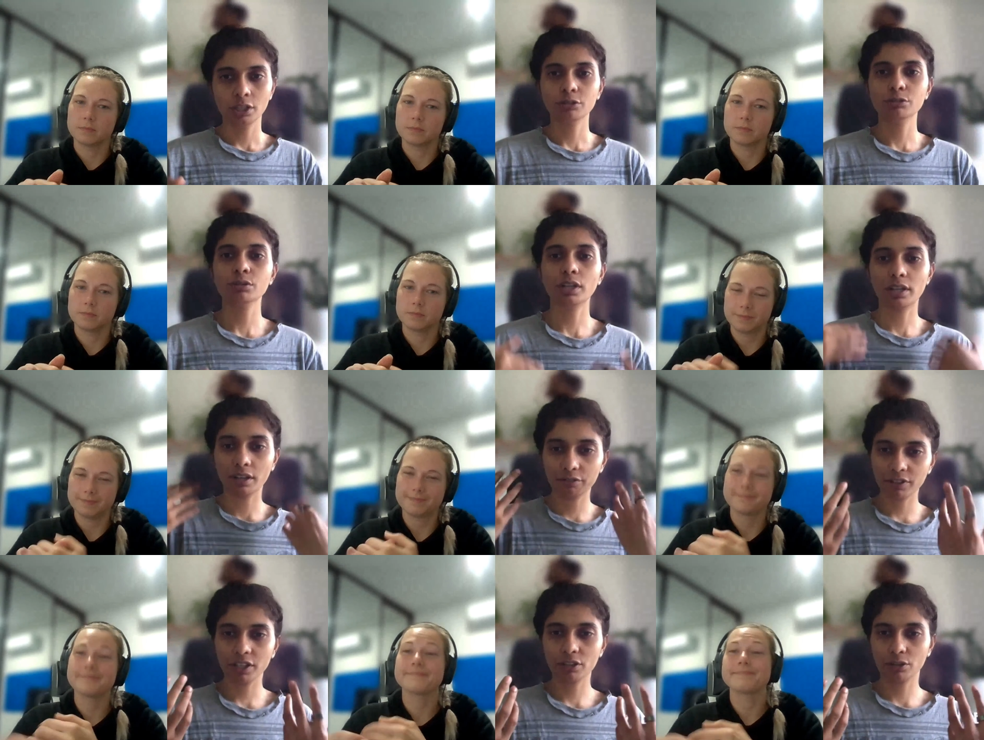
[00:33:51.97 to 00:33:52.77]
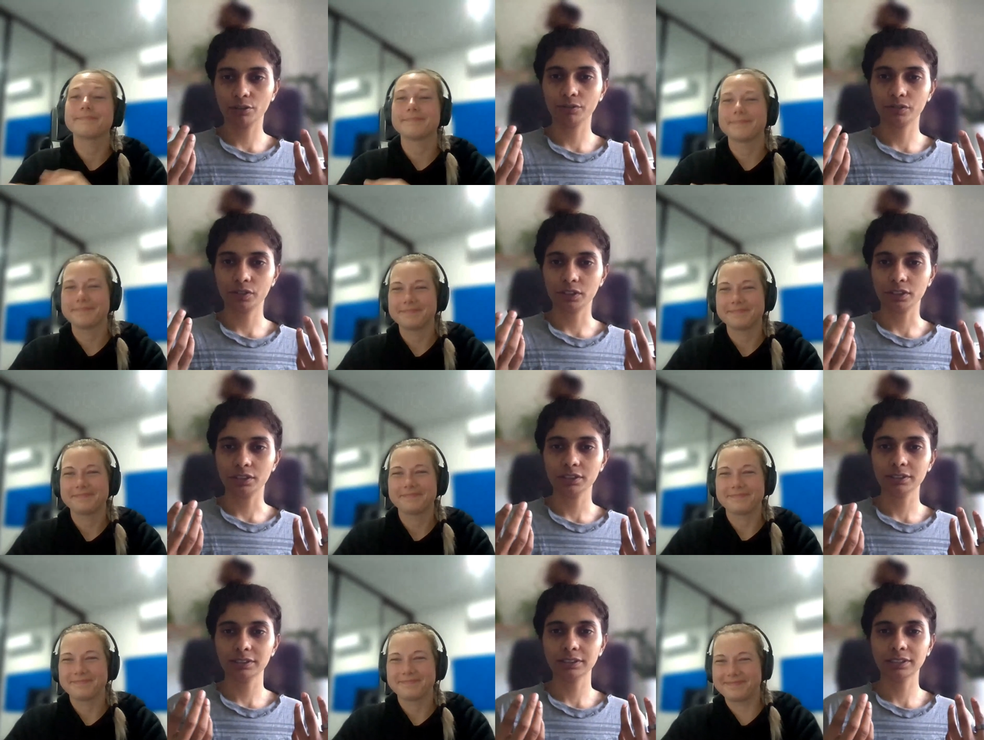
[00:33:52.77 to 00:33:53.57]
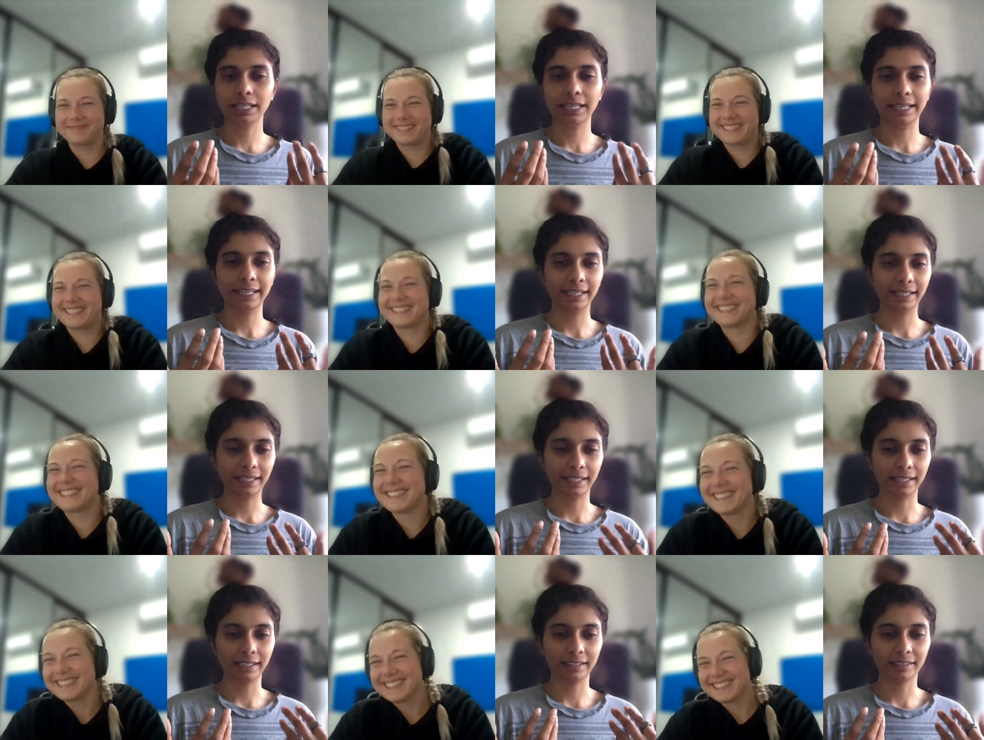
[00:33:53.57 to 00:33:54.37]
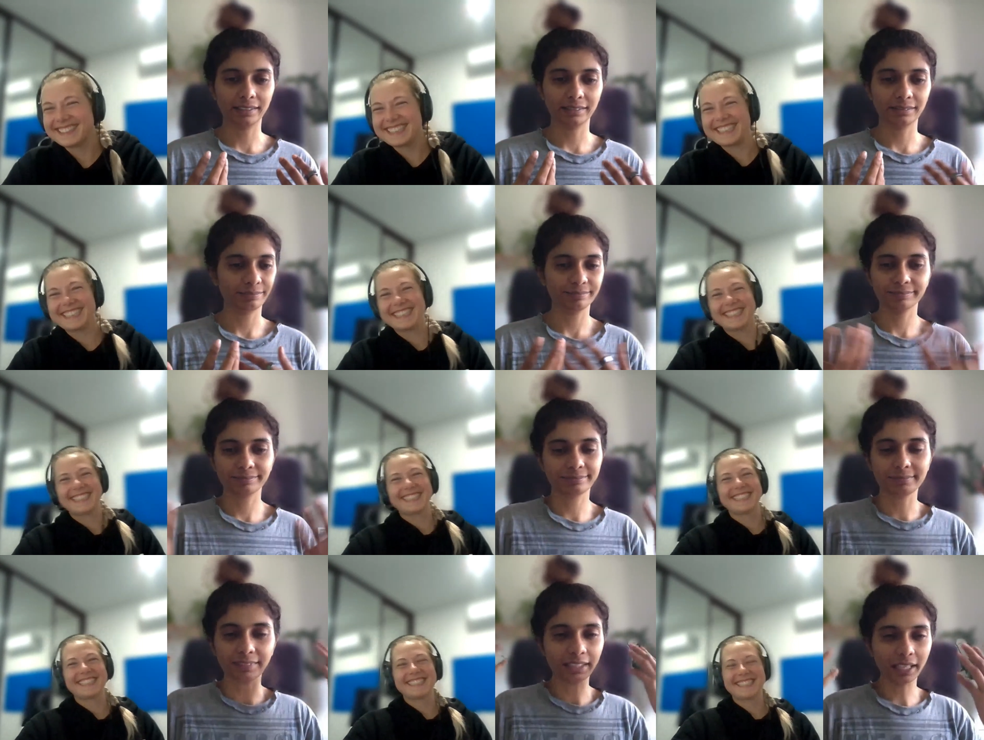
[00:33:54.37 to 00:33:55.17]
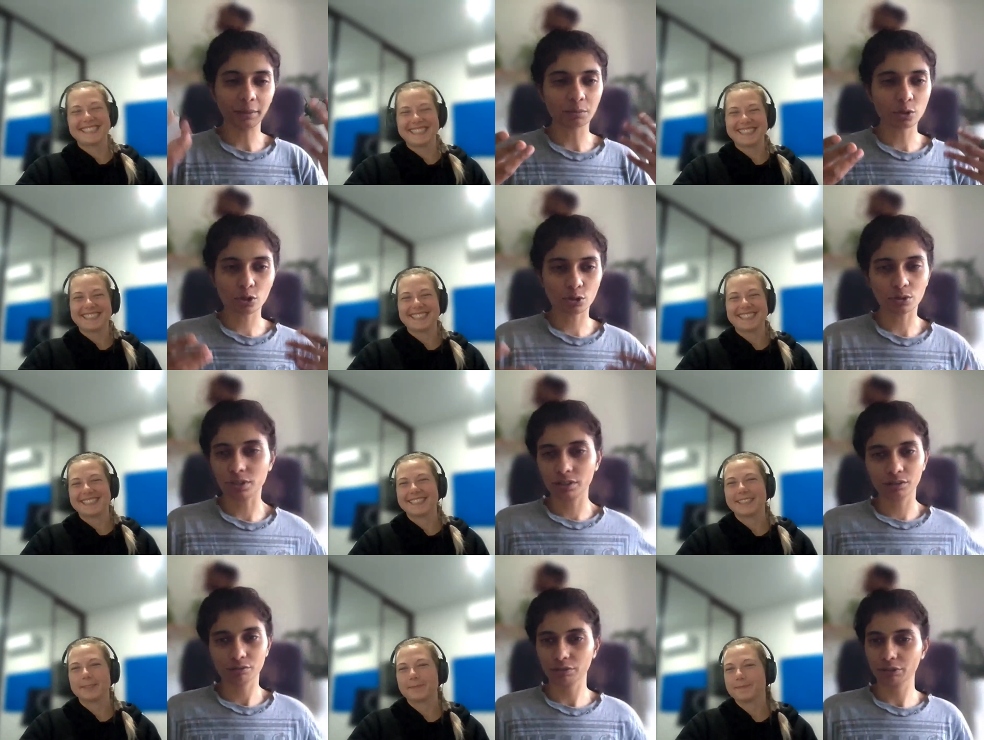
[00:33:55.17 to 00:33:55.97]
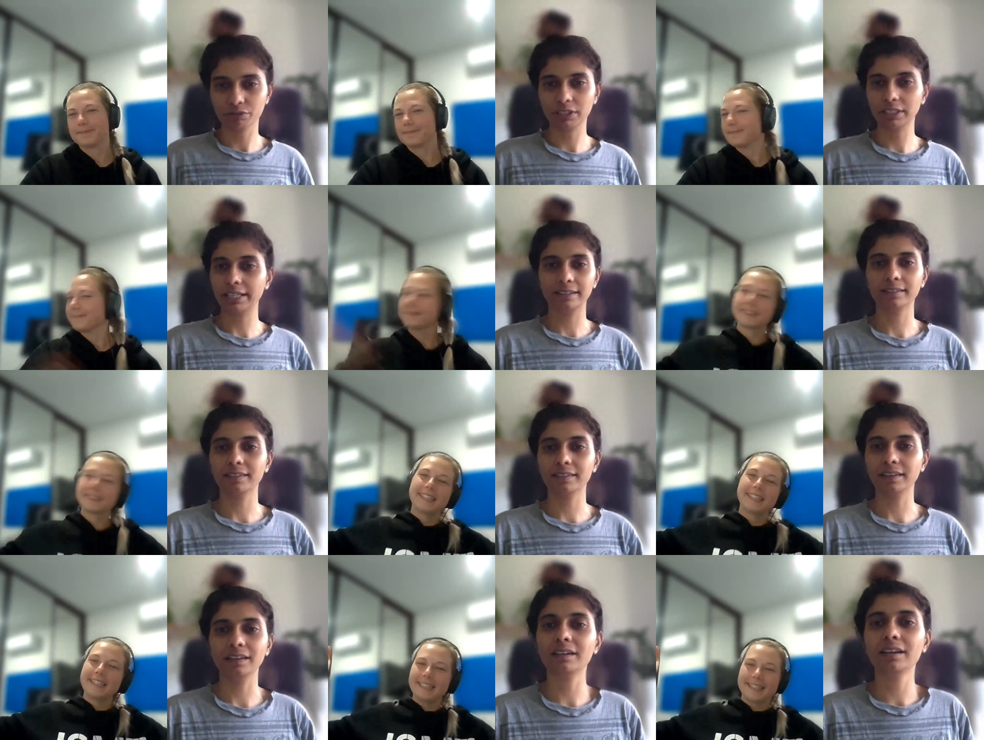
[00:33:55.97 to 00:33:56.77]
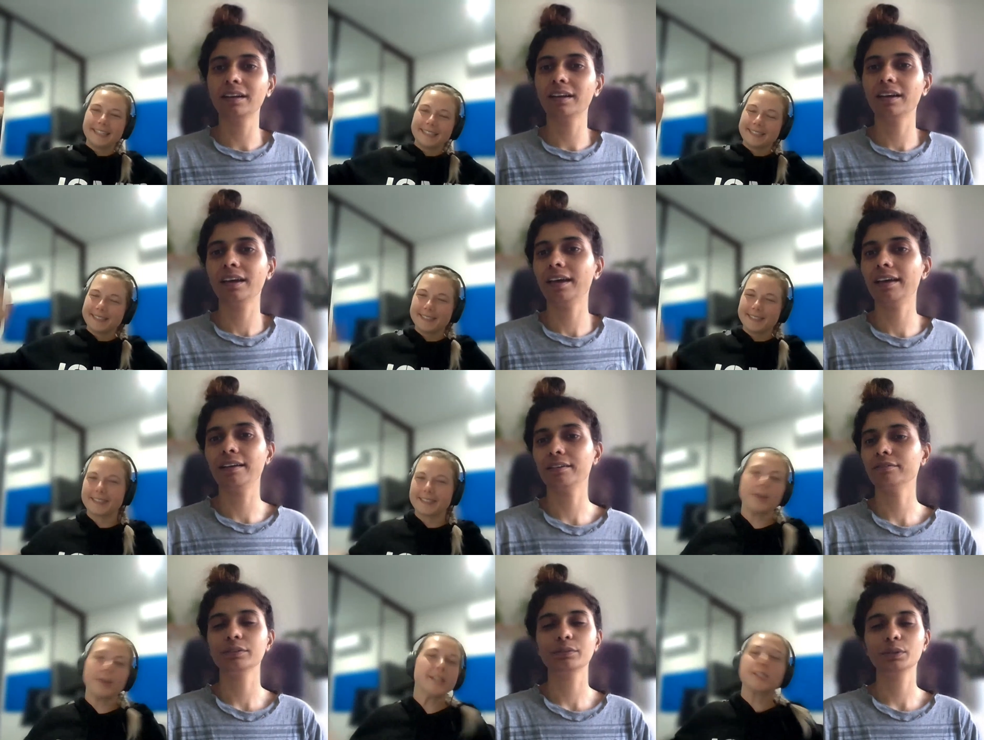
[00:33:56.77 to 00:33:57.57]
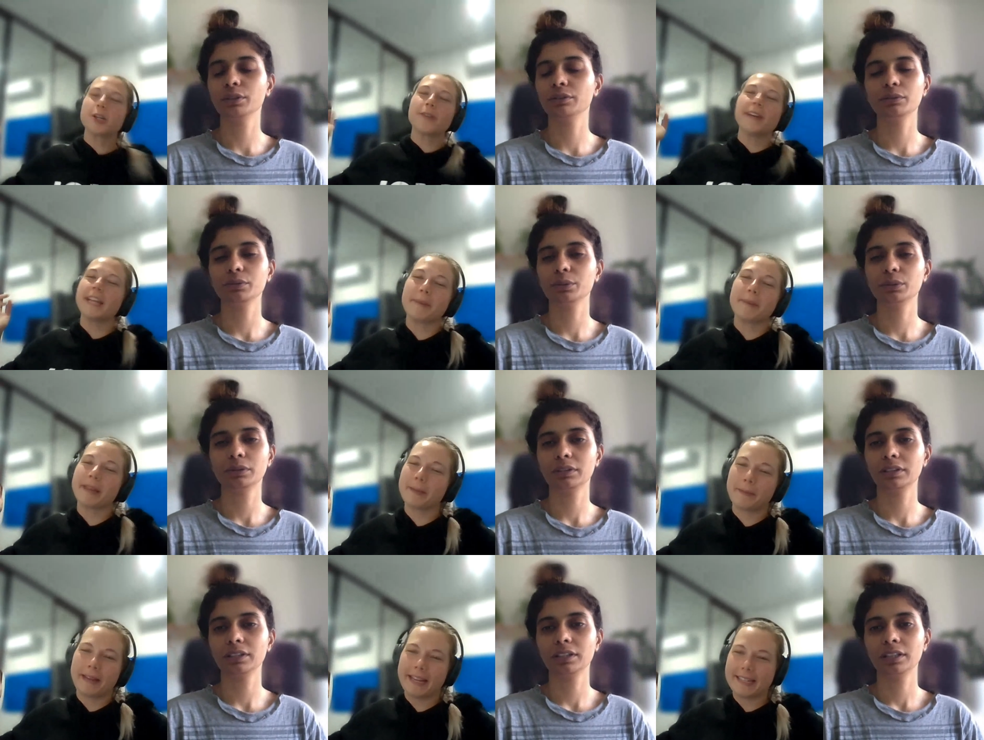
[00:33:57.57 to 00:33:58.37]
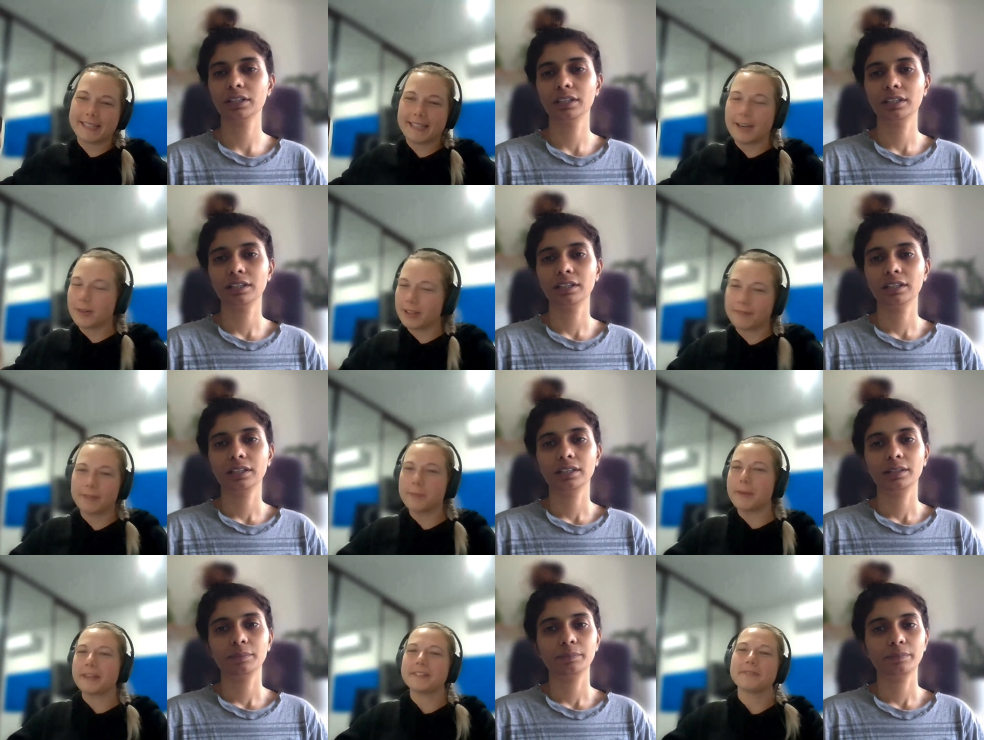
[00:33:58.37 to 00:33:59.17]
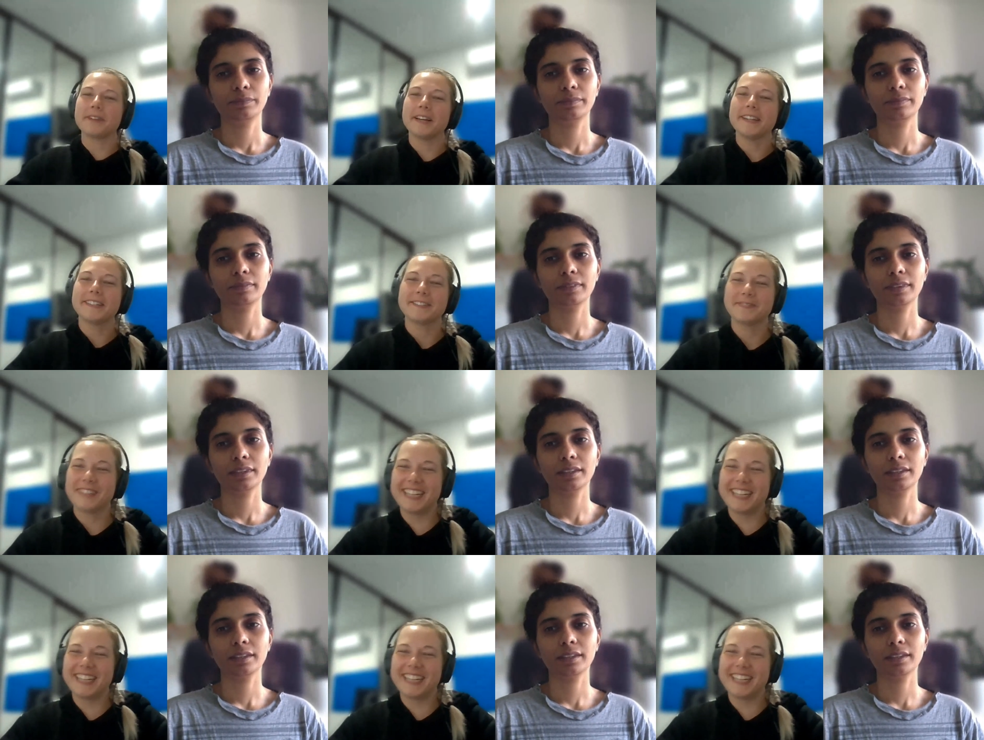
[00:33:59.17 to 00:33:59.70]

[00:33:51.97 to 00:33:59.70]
Speaker 1: who are aware of this uh, i'm sure we will get there well it's
Speaker 2: already a better place now that we met right